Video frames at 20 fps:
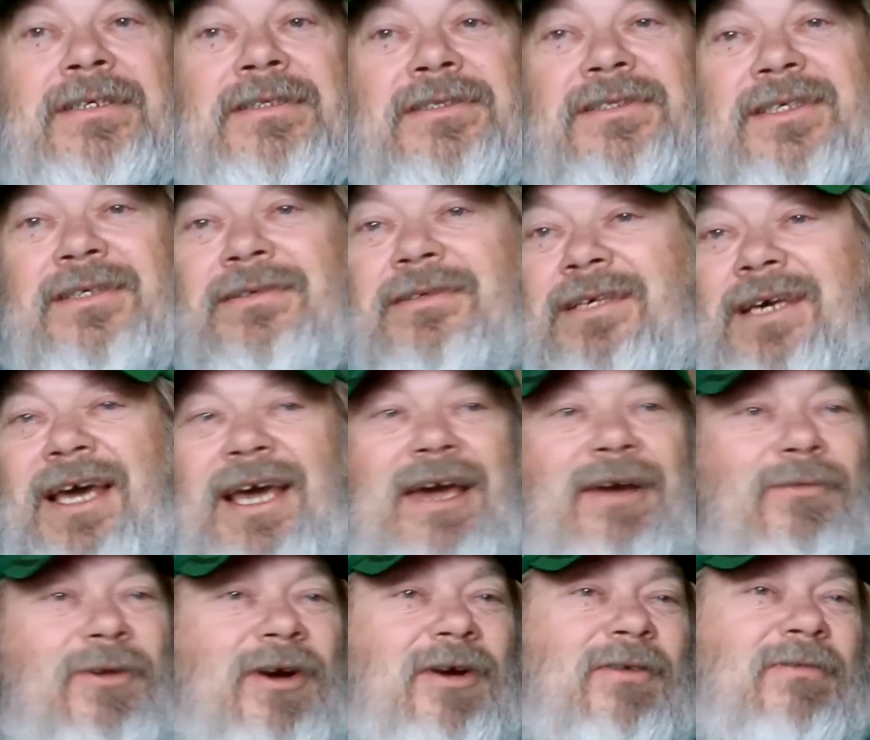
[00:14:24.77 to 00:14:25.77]
So
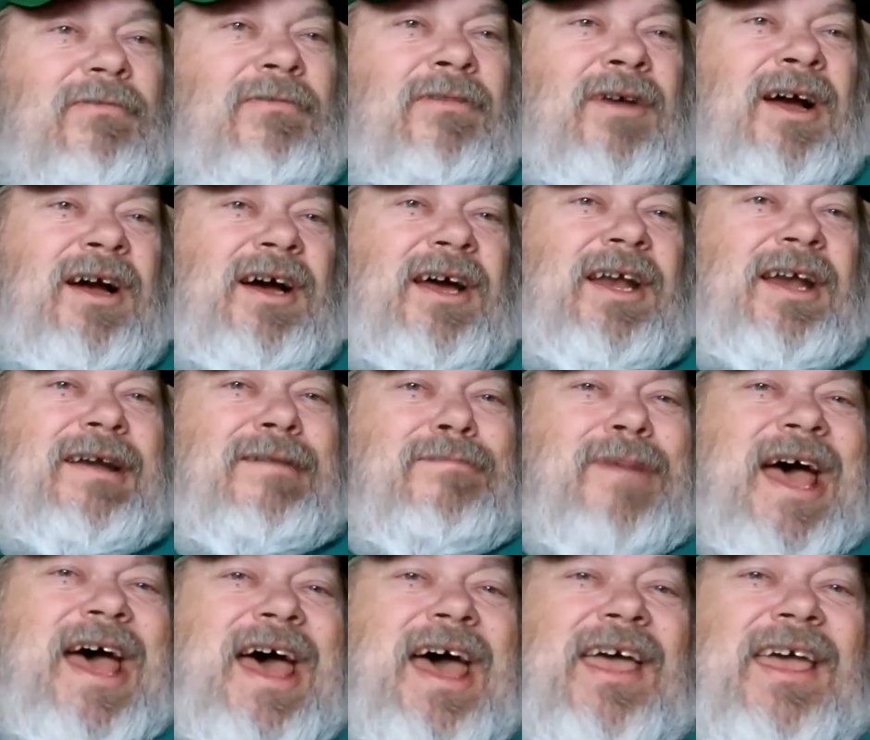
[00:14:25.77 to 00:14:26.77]
they were running
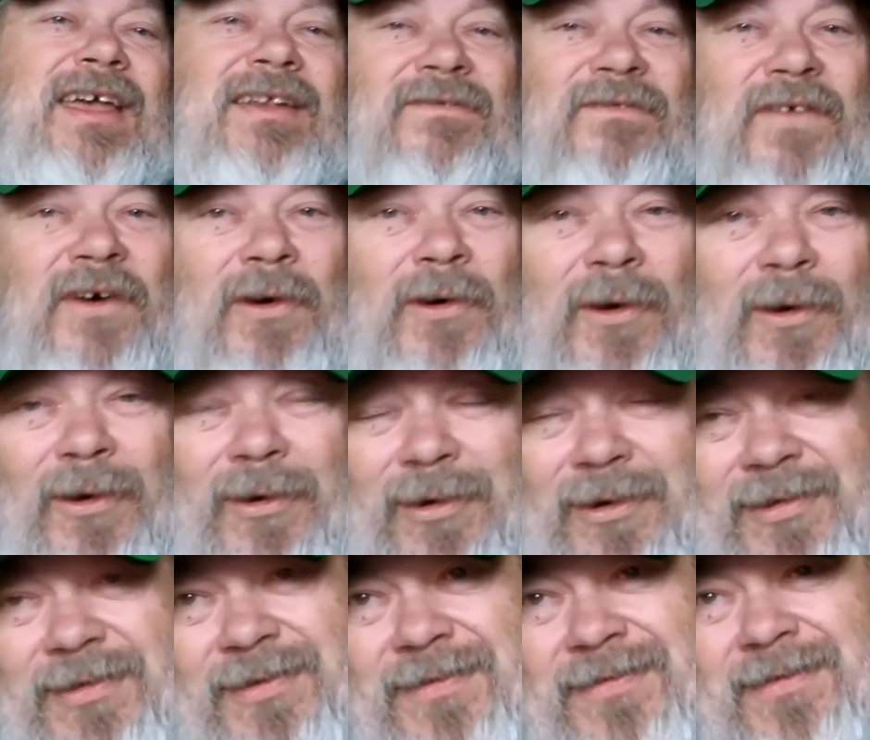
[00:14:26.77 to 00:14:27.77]
back and
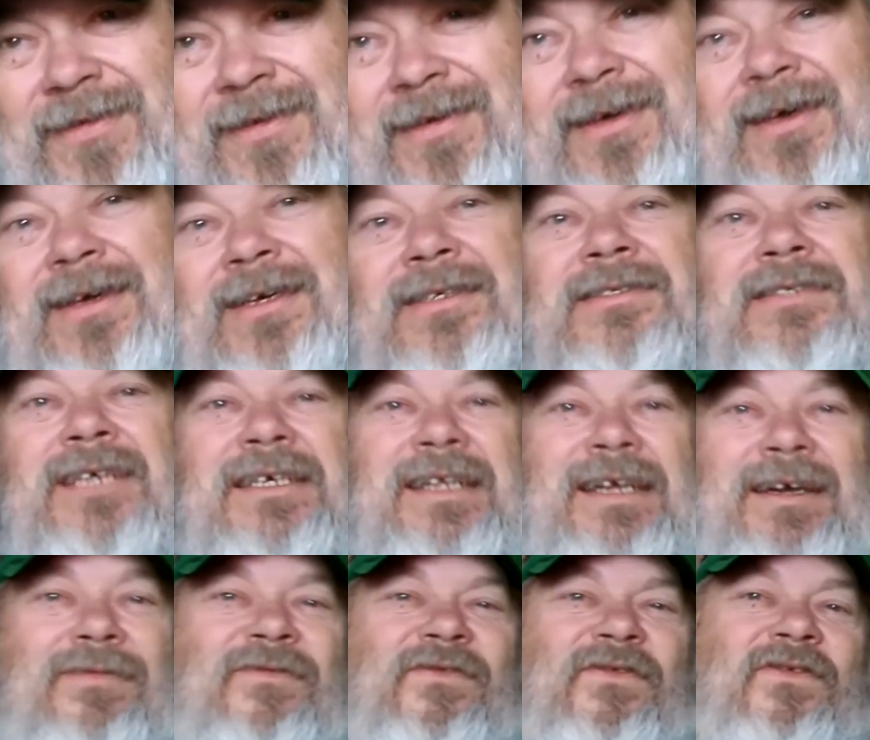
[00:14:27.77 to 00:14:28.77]
forth in
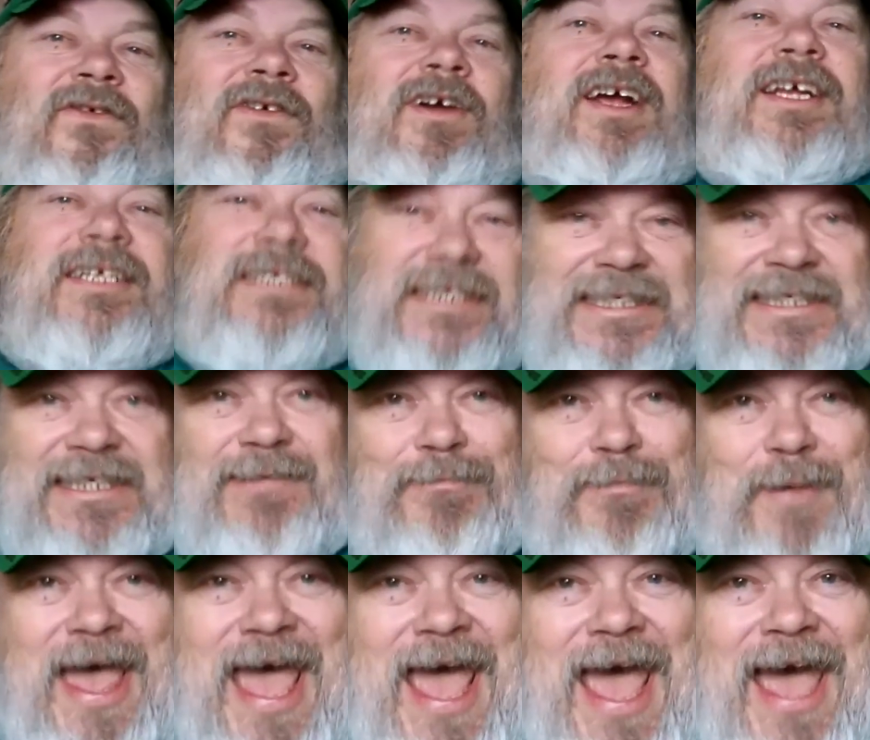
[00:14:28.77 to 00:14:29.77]
a
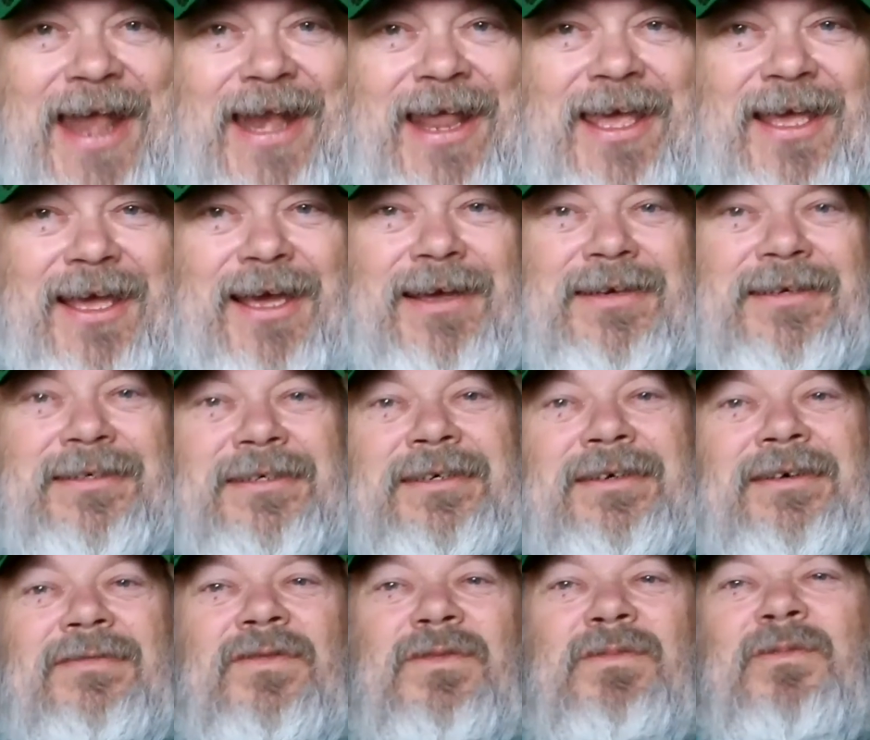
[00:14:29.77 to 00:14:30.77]
frenzied panic
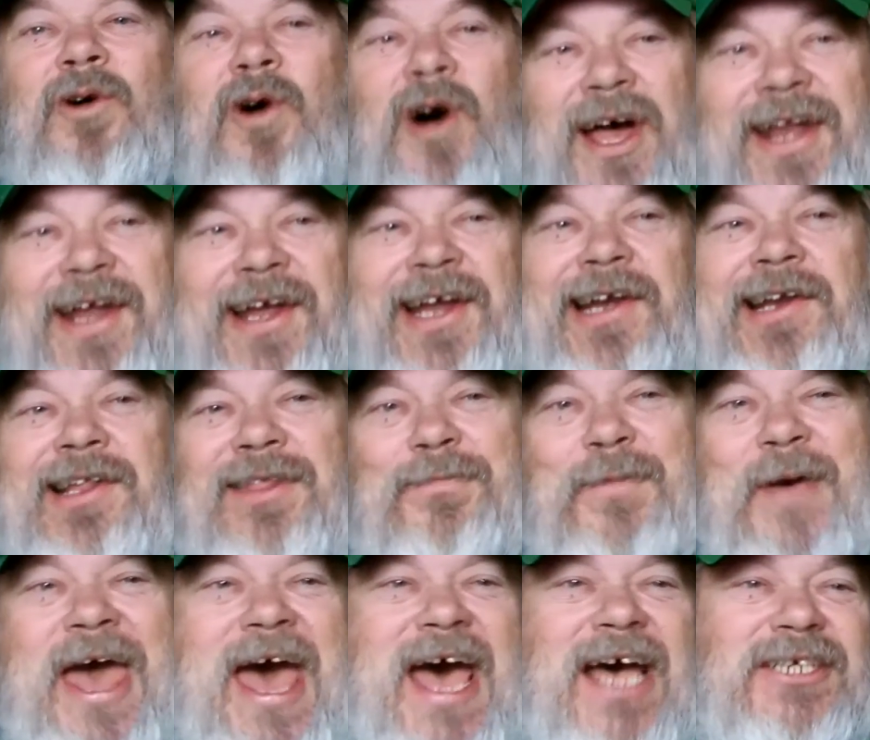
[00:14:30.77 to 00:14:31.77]
from one end of the
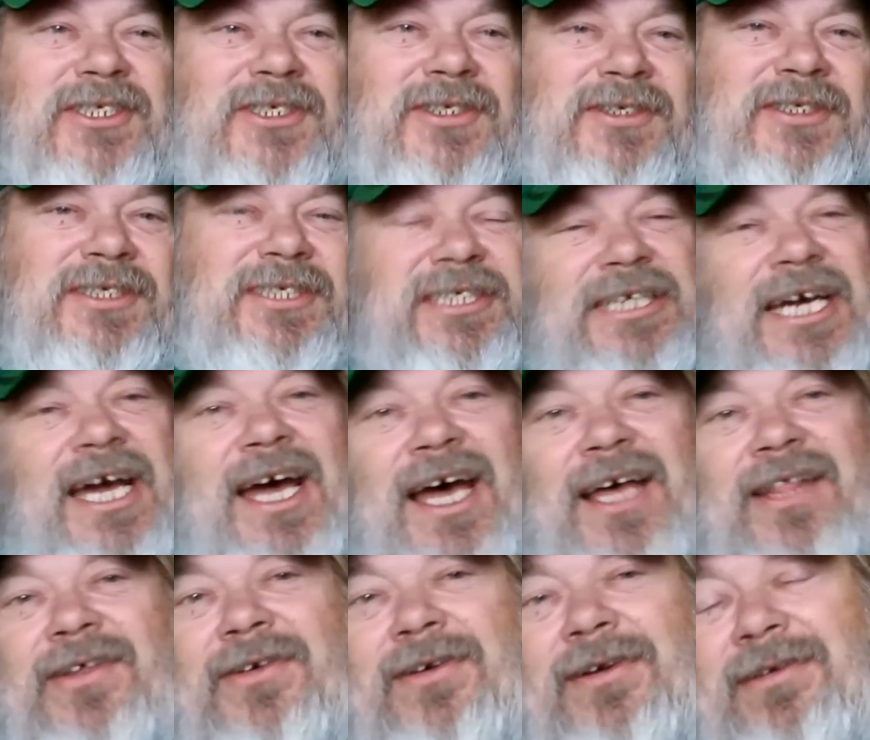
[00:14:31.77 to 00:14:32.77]
pasture to the
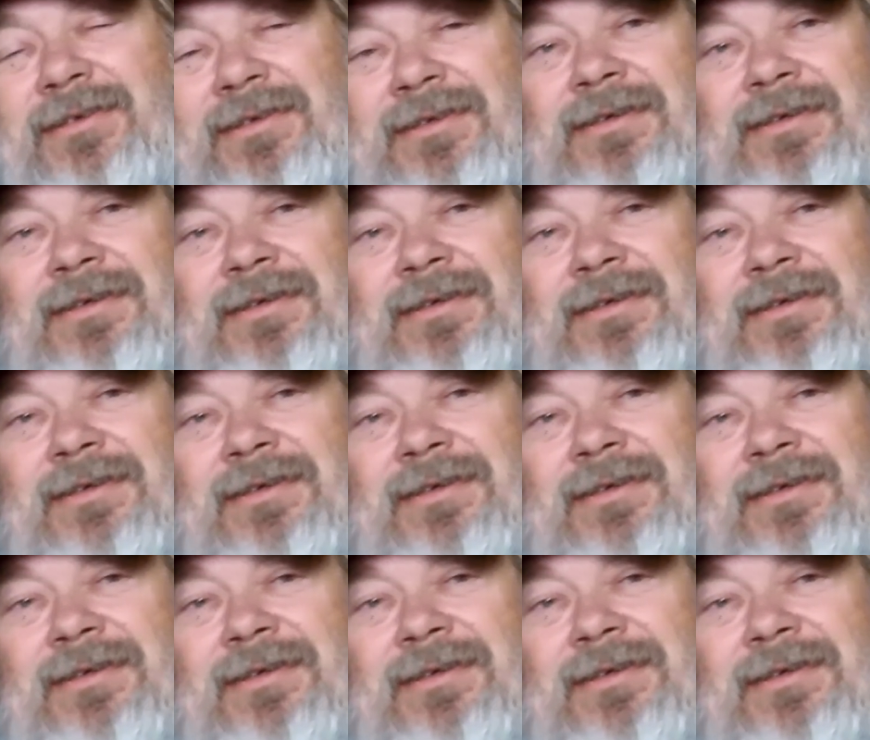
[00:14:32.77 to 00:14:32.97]
other,